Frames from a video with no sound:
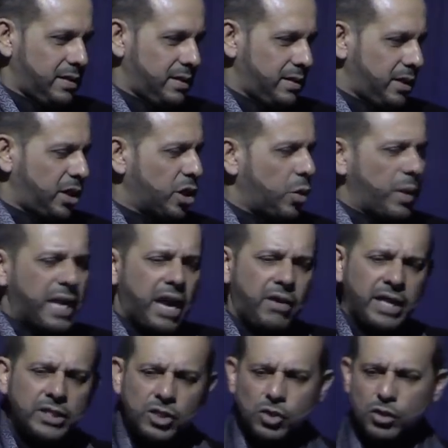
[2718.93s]
You know, when I
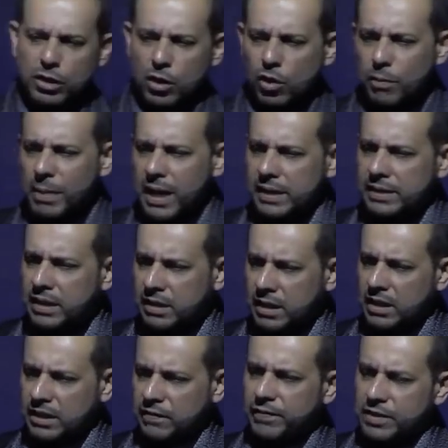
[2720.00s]
read Surah Luqman, the
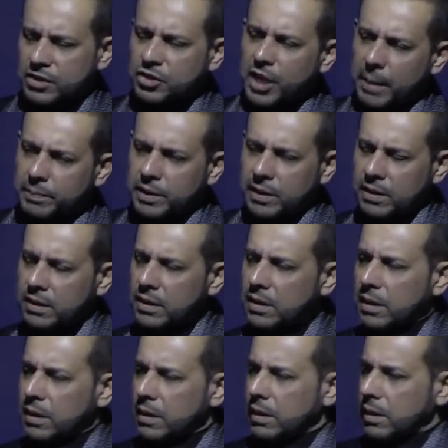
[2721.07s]
thirty-first chapter,
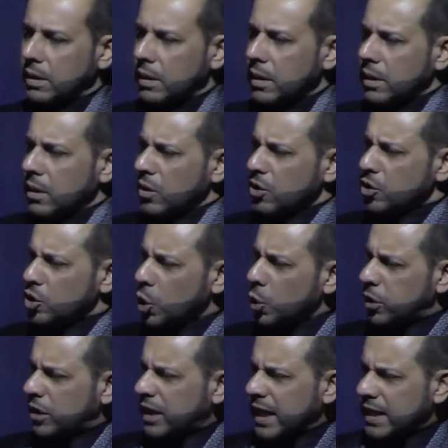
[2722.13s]
two
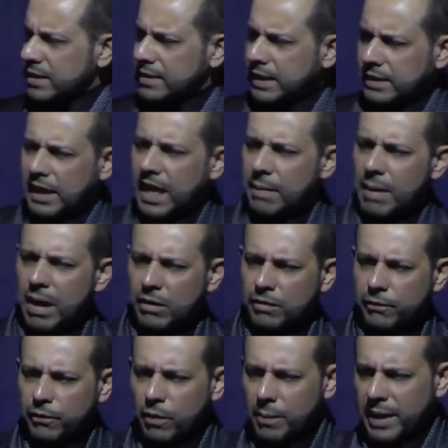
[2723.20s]
things that came out
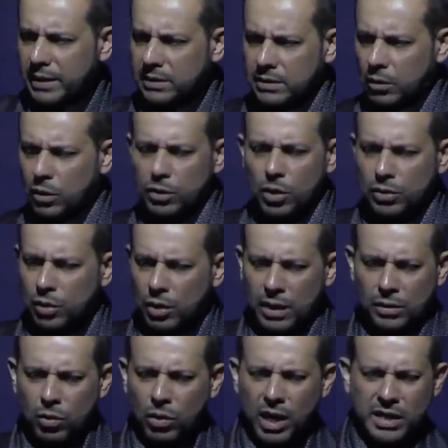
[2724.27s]
from it, although the
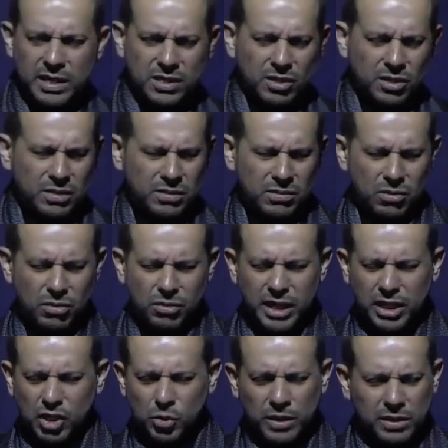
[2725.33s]
Quran is
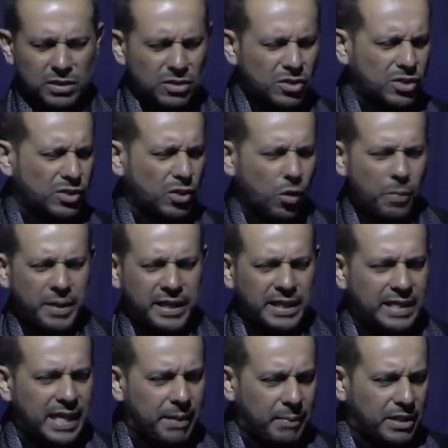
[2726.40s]
rich with so many
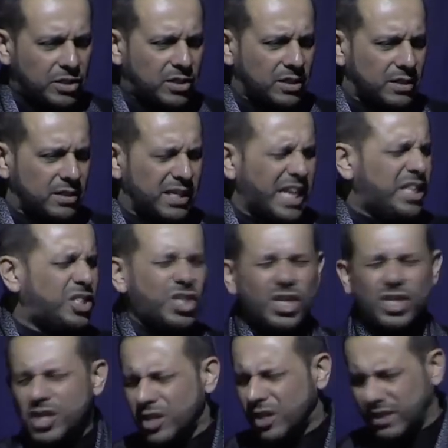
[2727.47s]
dimensions,
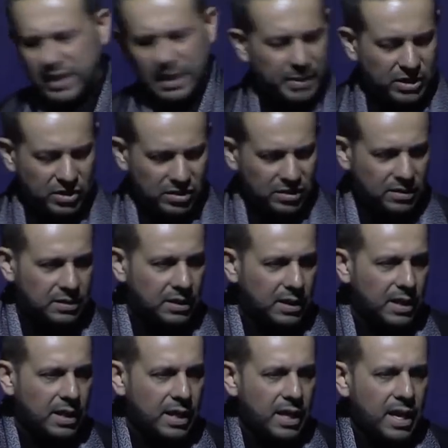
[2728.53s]
eternal dimensions.
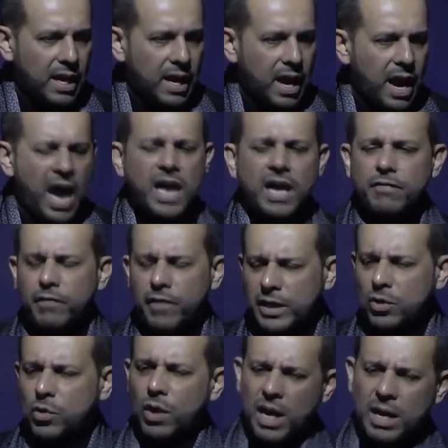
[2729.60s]
I have read
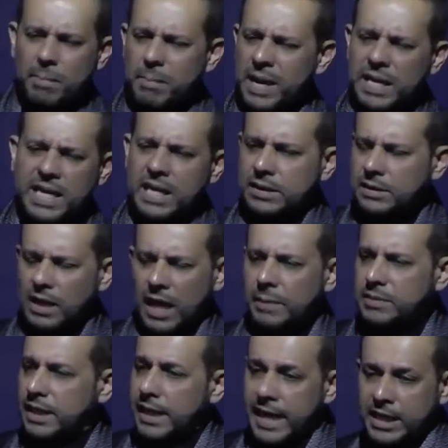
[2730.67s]
Quran many a times,
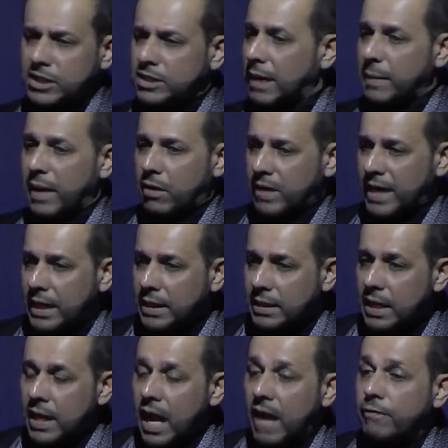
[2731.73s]
and each time I read,
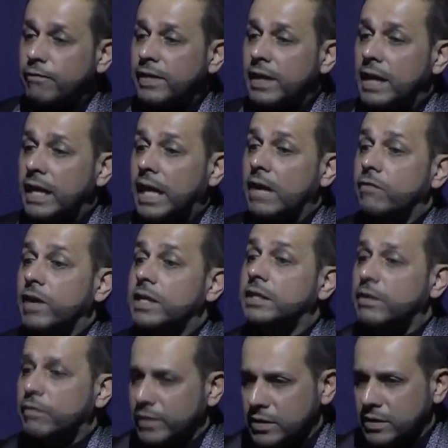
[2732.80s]
I feel like I've read it
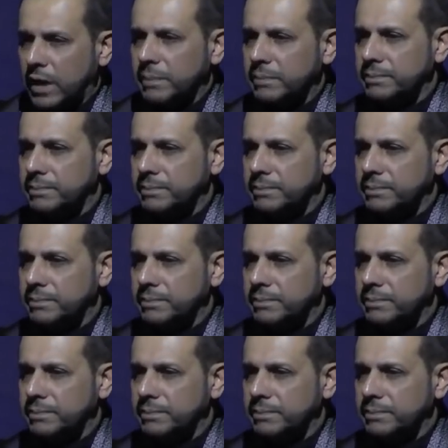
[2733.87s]
the first time.